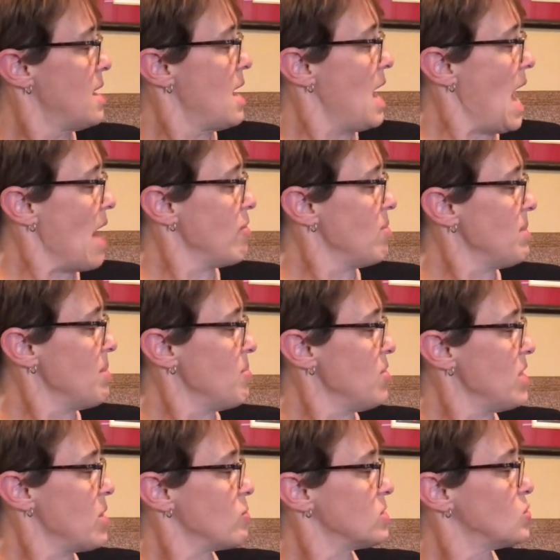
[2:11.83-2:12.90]
I remember
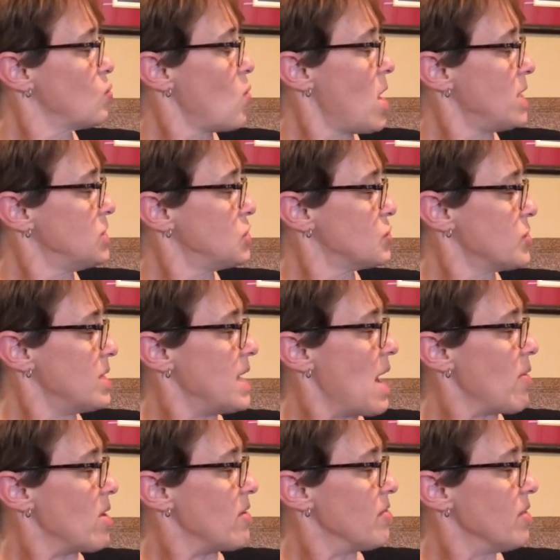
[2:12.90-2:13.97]
there was one tree,
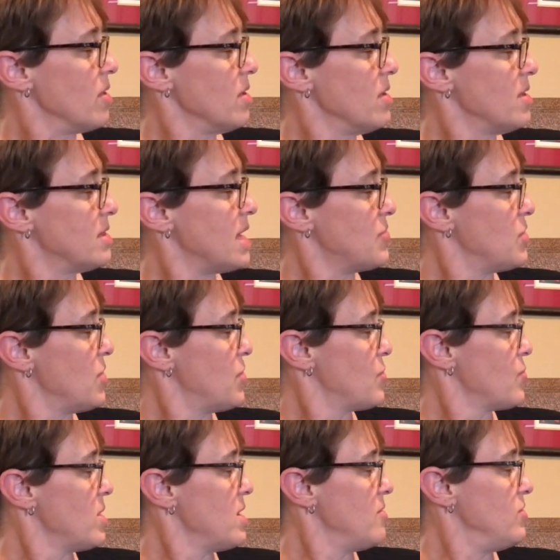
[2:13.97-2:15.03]
however, that the
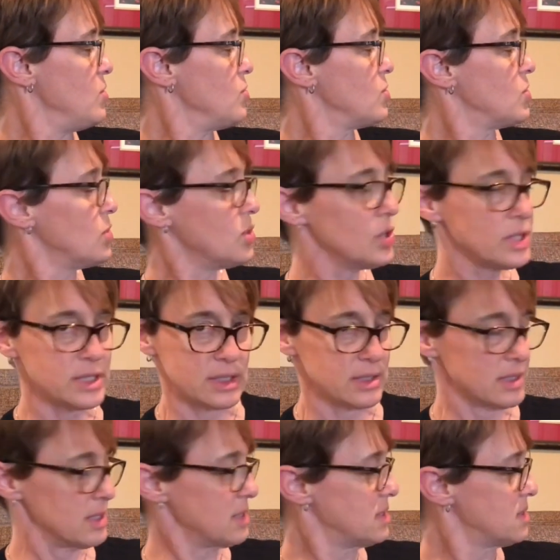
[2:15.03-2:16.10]
three of you
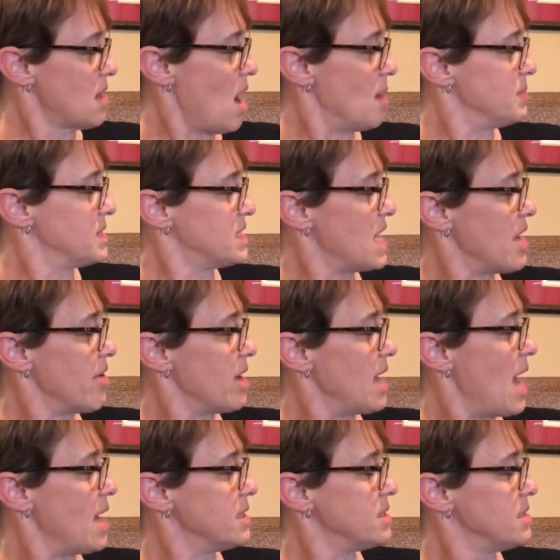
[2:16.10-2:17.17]
couldn't stop staring
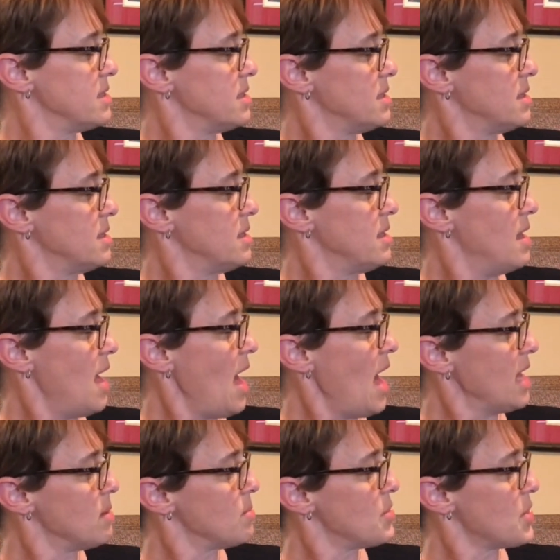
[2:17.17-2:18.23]
at.
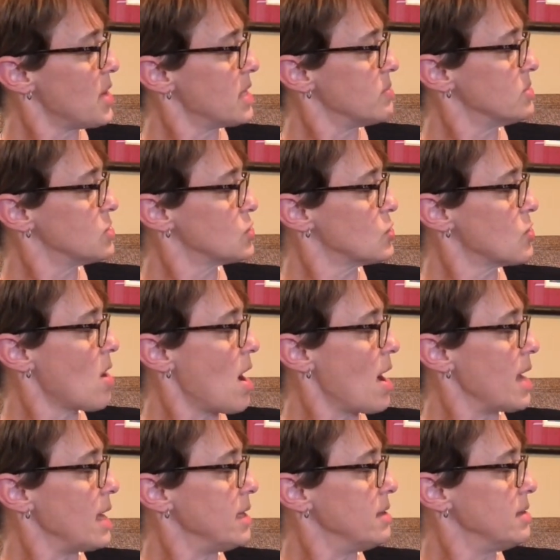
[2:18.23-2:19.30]
Adam thought it was
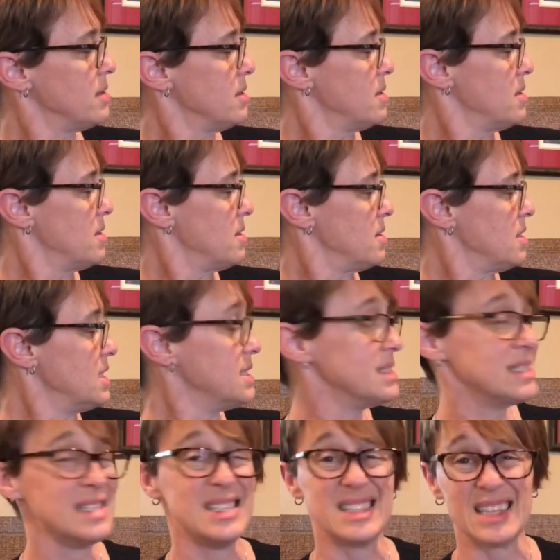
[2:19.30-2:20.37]
crying.
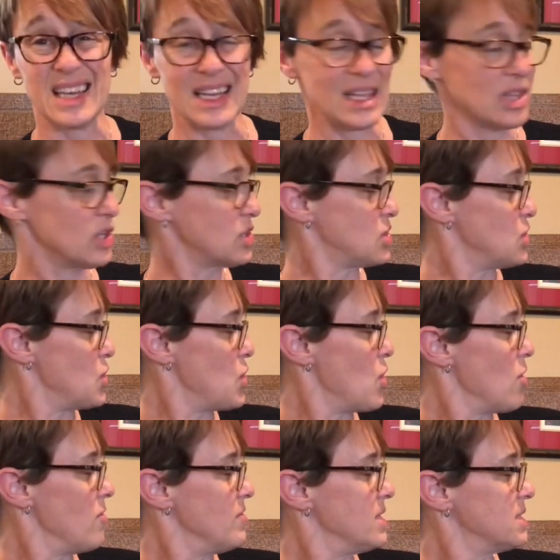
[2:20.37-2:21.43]
Lindsay said it looked
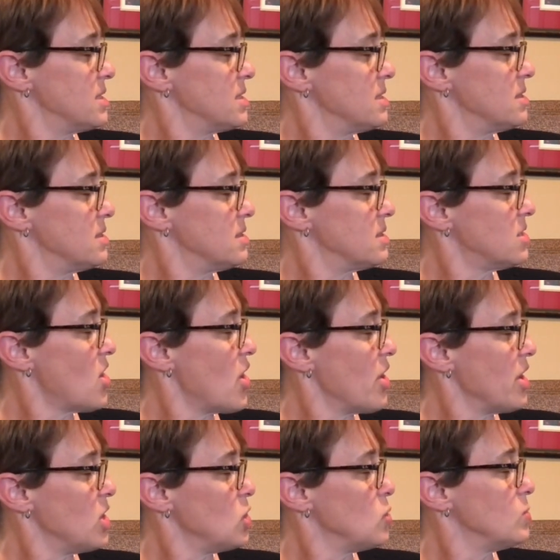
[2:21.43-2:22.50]
nervous, and
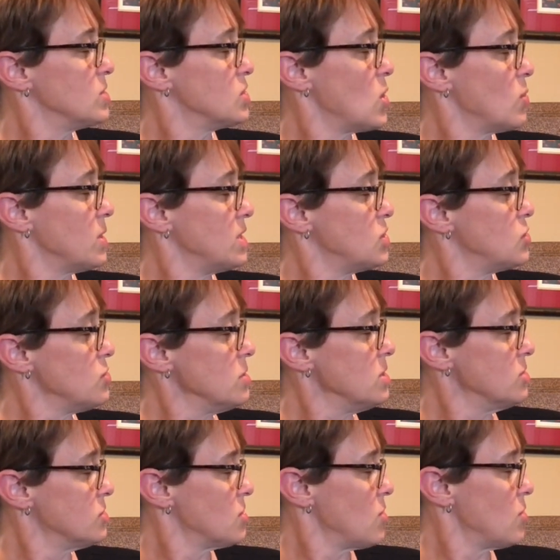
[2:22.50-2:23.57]
Sari, who was only 2
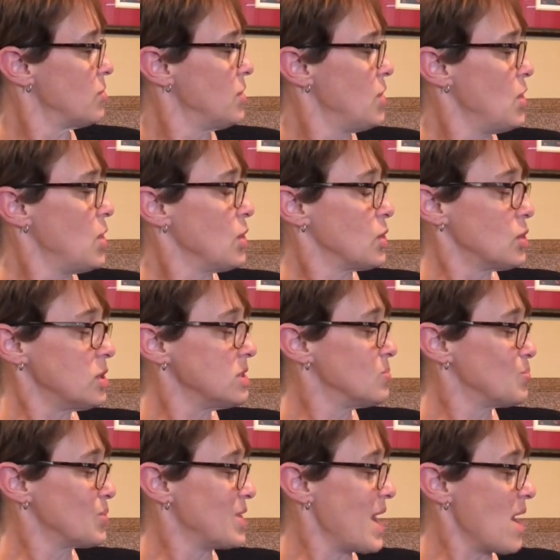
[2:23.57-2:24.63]
years old, couldn't
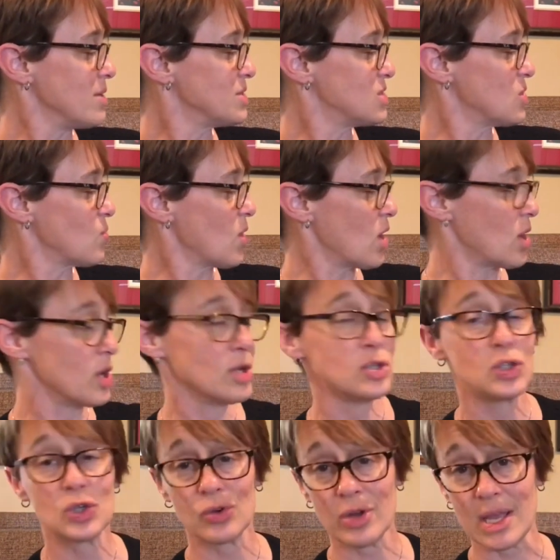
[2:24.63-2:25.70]
pronounce the word
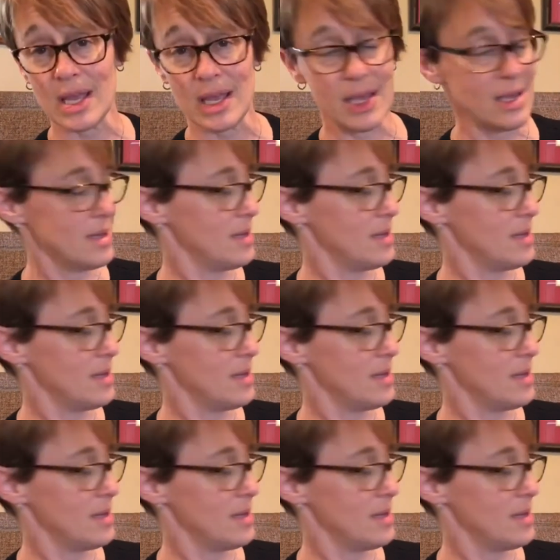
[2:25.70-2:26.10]
tree,